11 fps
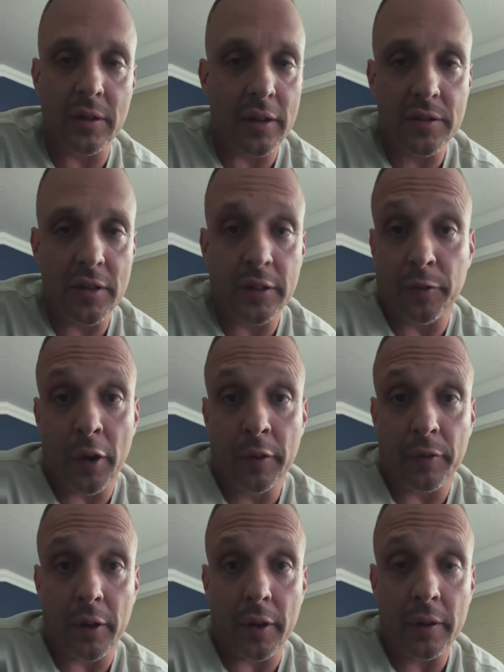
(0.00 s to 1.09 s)
and it's fun
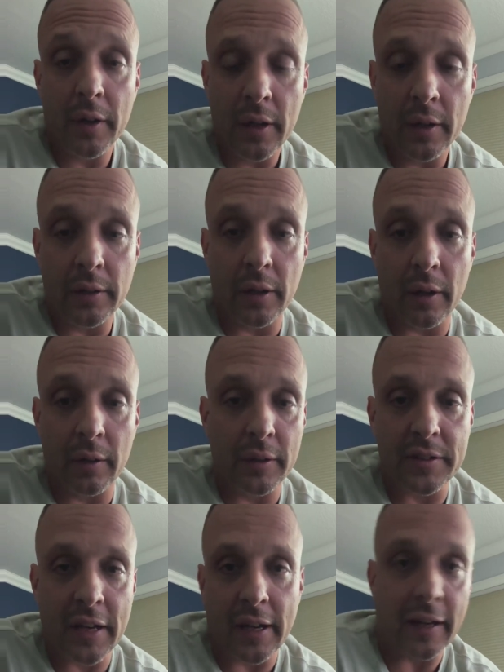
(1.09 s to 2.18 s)
for her.
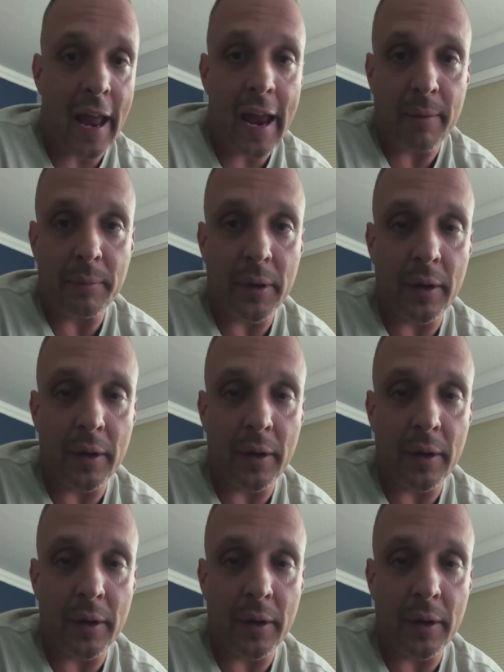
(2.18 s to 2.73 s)
It's like a game.